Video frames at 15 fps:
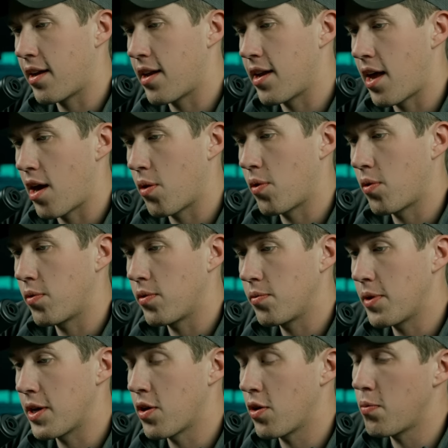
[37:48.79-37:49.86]
And now
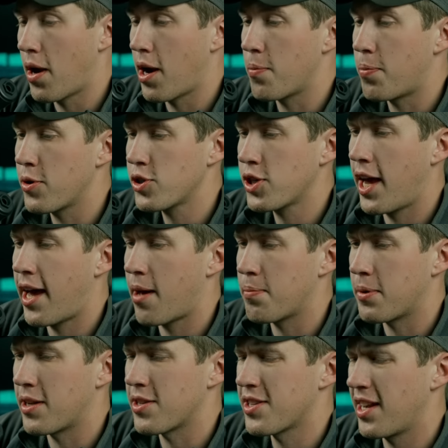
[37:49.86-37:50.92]
we could run a push cap,
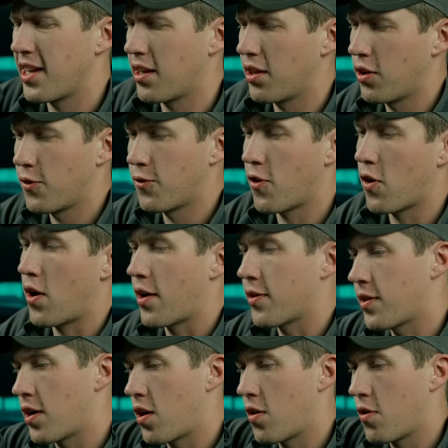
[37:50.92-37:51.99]
but it's getting a little far out
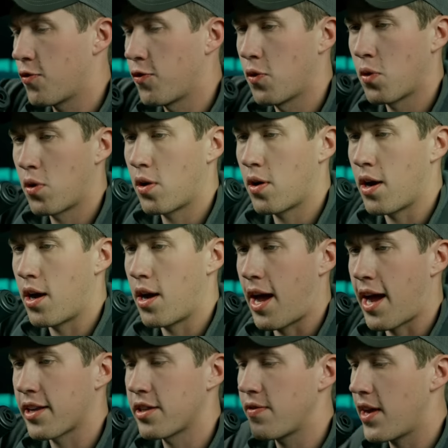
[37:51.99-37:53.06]
there for uh,
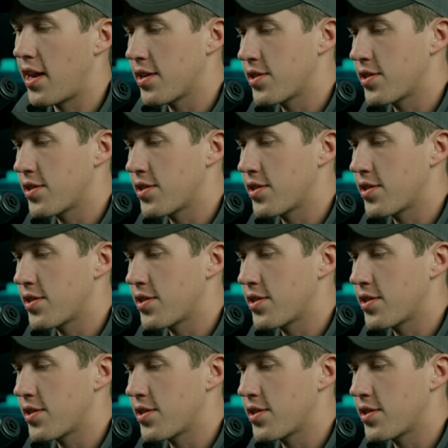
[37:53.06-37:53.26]
activating